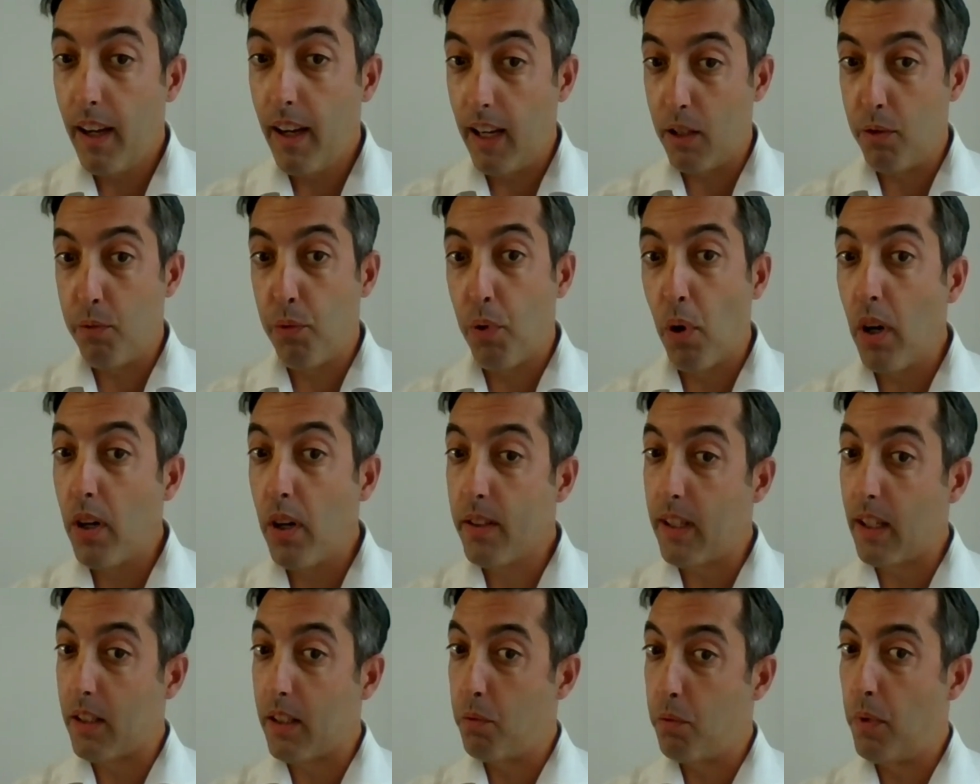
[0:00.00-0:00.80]
And for
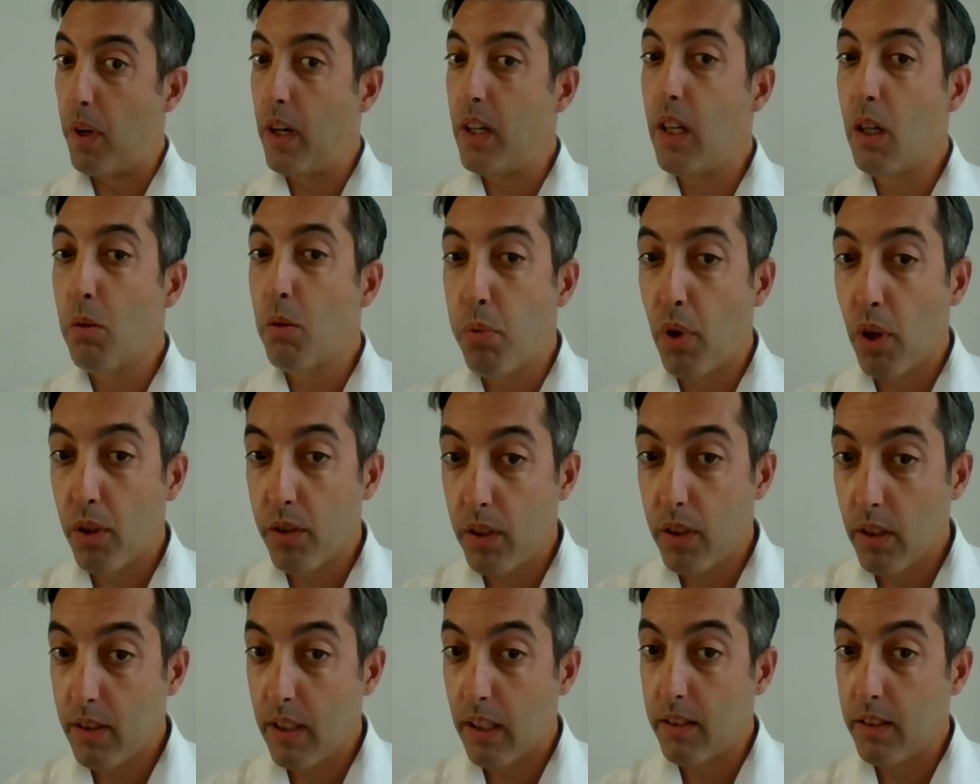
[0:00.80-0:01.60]
us, that's very
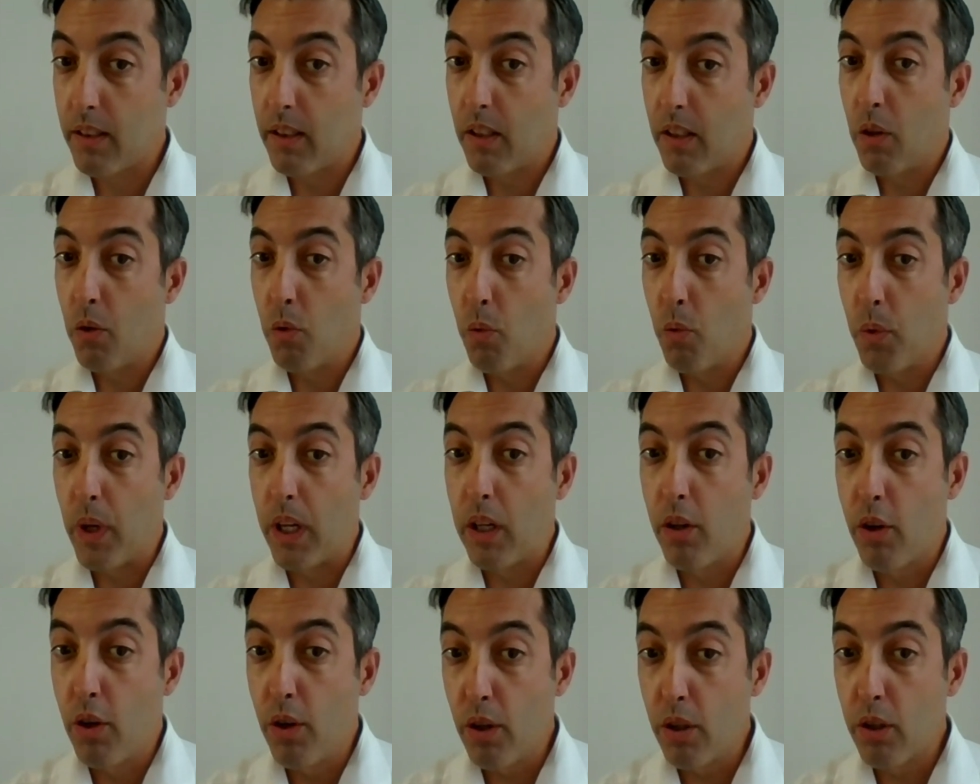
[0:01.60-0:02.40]
important that we
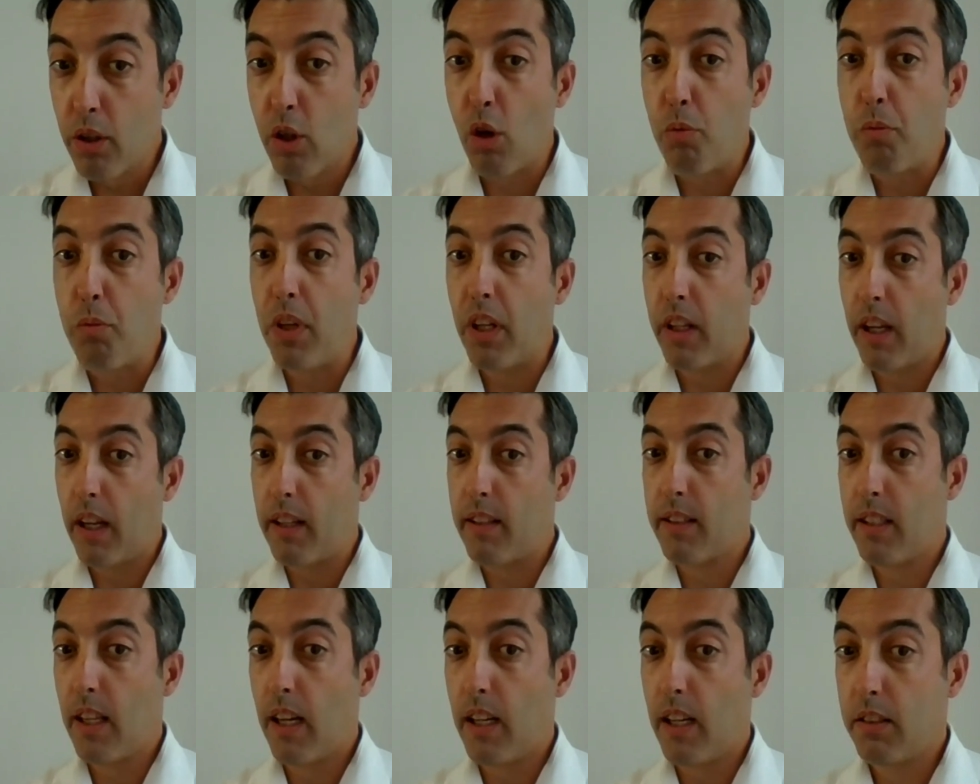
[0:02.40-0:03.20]
could
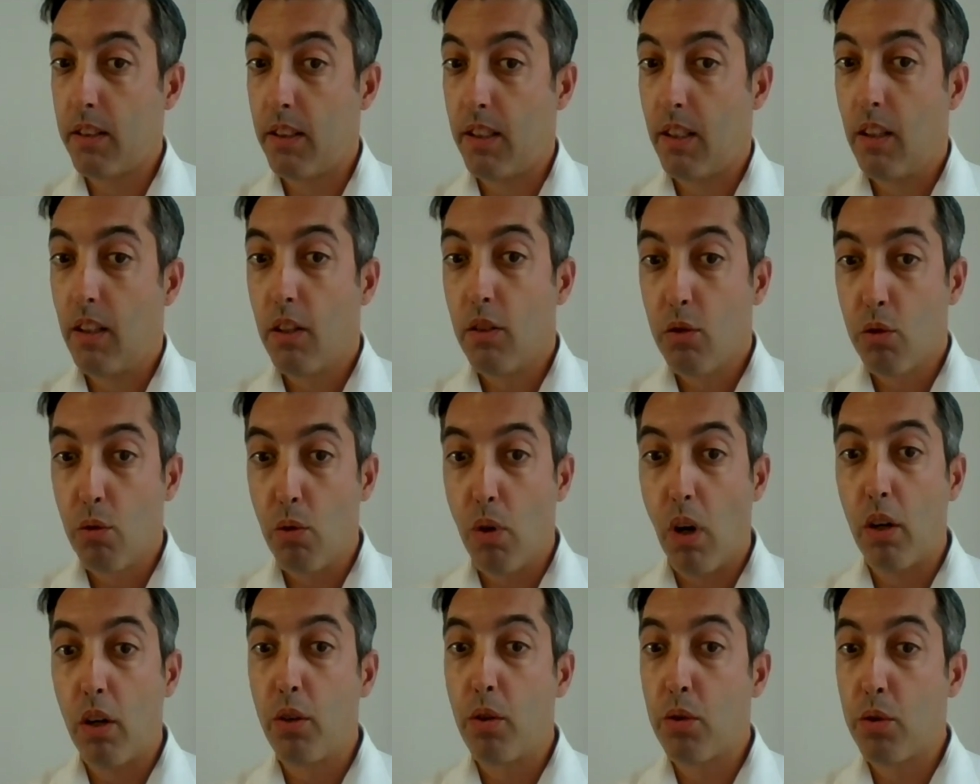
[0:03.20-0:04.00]
communicate that
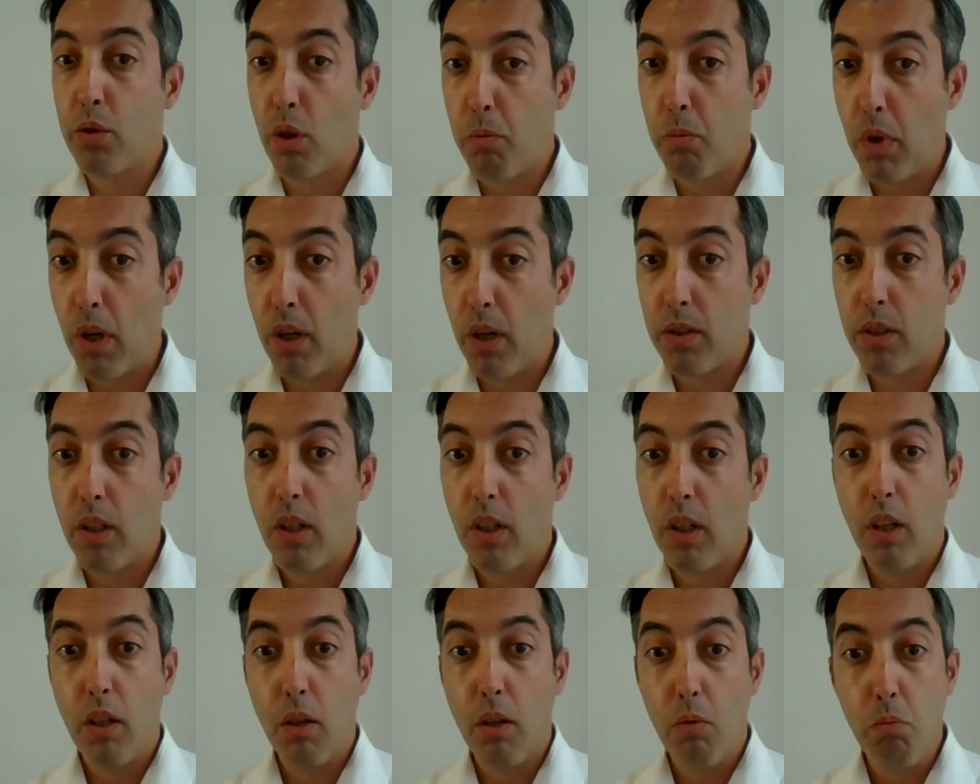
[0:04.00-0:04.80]
to our customers
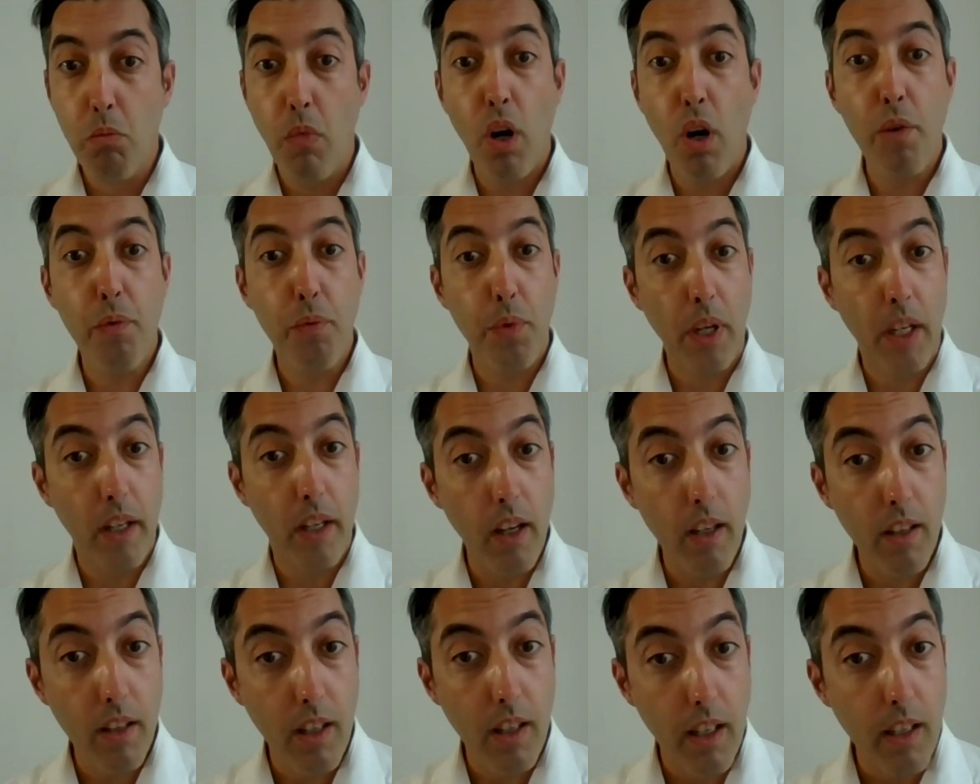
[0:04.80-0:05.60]
more
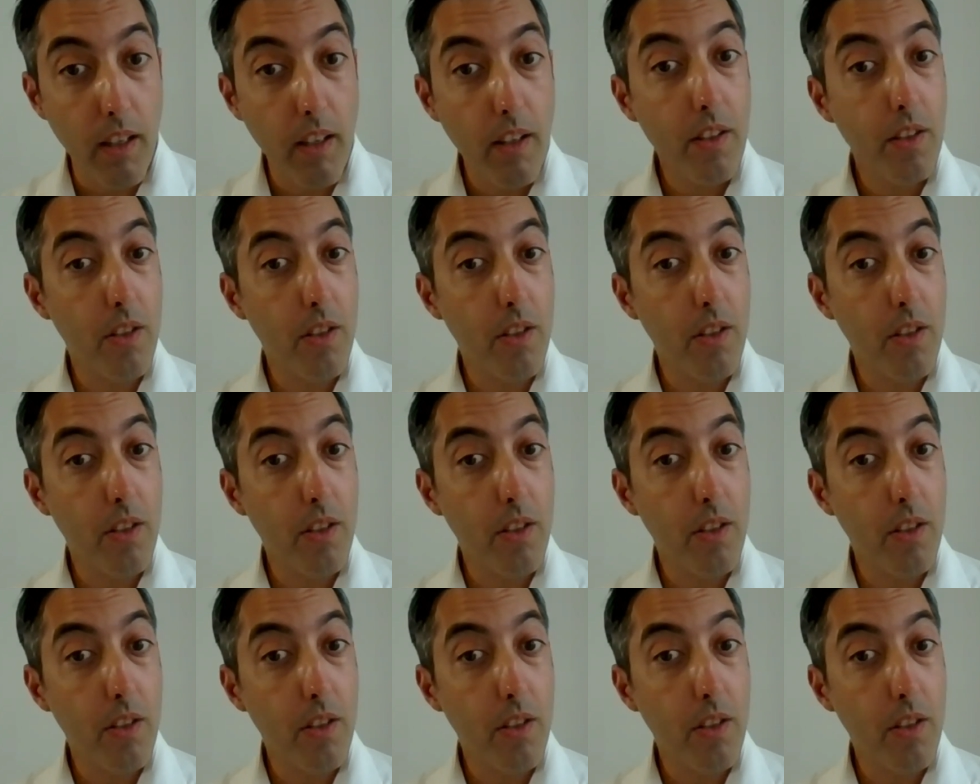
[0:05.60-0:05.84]
frequently.